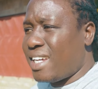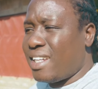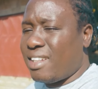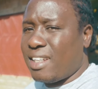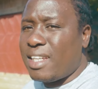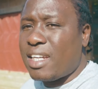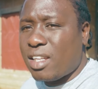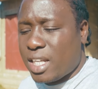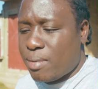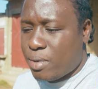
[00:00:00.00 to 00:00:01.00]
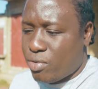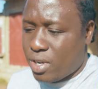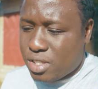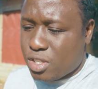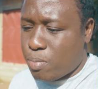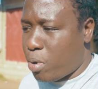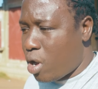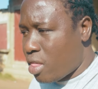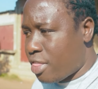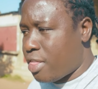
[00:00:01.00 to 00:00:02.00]
and illegal immigrants.
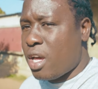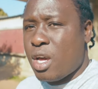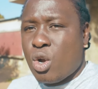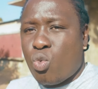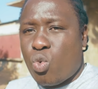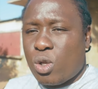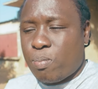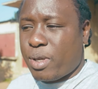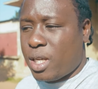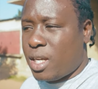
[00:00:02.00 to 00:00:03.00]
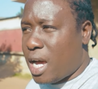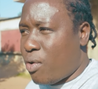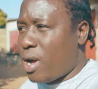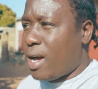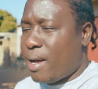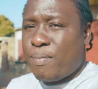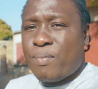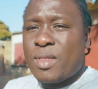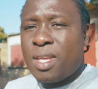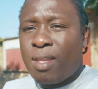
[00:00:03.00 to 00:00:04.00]
Both will be our,
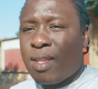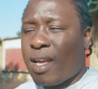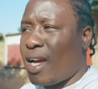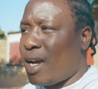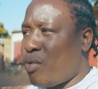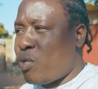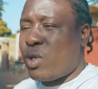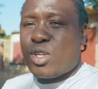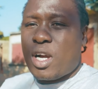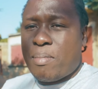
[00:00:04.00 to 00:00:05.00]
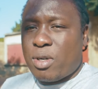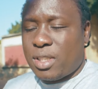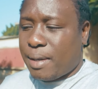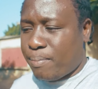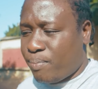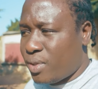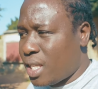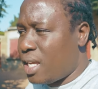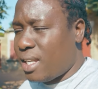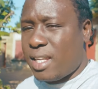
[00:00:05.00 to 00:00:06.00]
we will talk about them.
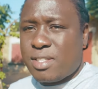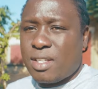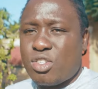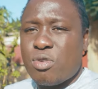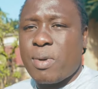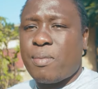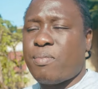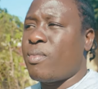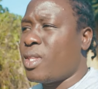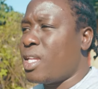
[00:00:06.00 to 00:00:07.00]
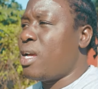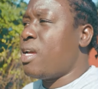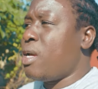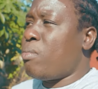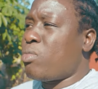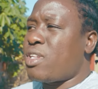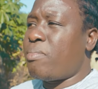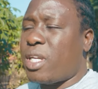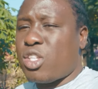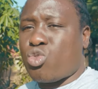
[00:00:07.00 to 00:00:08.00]
Listen to me.
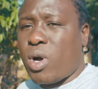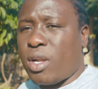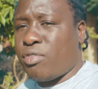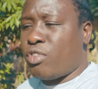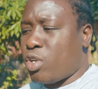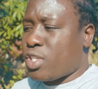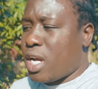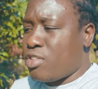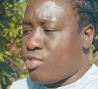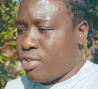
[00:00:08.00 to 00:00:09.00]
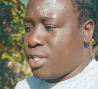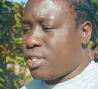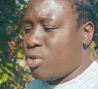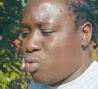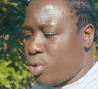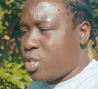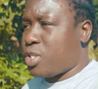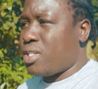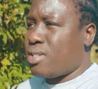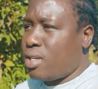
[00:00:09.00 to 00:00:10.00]
Mozambique is one of those countries
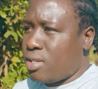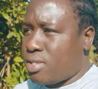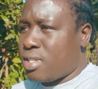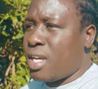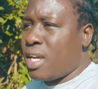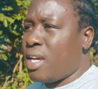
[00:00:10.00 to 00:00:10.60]
which sees